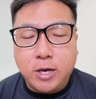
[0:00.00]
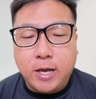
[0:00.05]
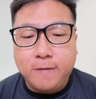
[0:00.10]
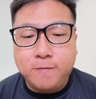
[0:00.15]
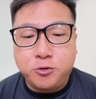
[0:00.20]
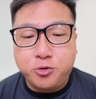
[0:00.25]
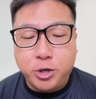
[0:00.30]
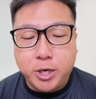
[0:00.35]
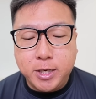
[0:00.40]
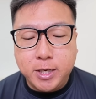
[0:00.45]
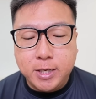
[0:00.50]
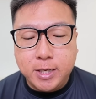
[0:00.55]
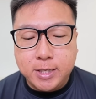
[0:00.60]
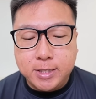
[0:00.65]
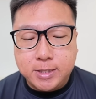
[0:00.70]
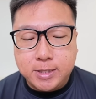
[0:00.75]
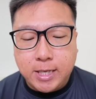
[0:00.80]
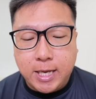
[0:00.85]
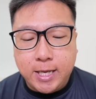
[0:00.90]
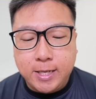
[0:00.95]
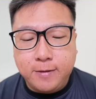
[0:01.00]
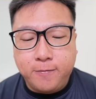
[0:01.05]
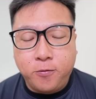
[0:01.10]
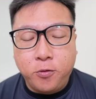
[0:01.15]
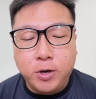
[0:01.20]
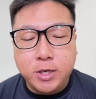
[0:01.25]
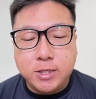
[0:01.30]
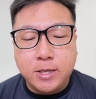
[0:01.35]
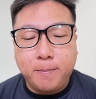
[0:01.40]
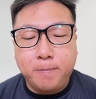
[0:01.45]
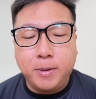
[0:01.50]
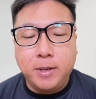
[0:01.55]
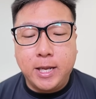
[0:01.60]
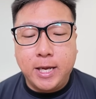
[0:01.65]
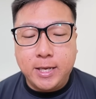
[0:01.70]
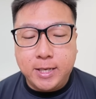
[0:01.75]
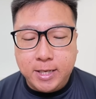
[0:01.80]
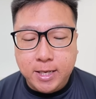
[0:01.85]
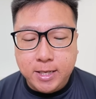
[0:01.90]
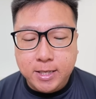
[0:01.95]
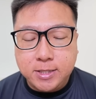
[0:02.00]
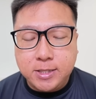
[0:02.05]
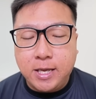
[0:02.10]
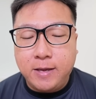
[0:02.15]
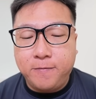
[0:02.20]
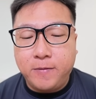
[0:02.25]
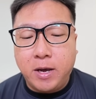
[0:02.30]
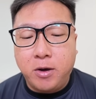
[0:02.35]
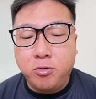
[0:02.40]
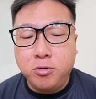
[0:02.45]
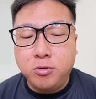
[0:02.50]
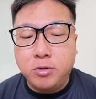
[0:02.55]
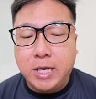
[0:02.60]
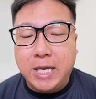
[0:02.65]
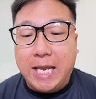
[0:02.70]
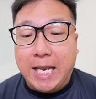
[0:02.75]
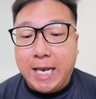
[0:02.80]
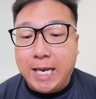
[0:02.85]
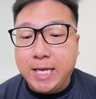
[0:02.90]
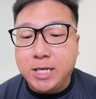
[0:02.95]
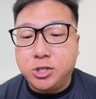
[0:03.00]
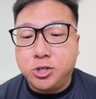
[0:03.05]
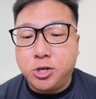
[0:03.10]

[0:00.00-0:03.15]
have Dragon Ascent, for example like this, if I want to Elite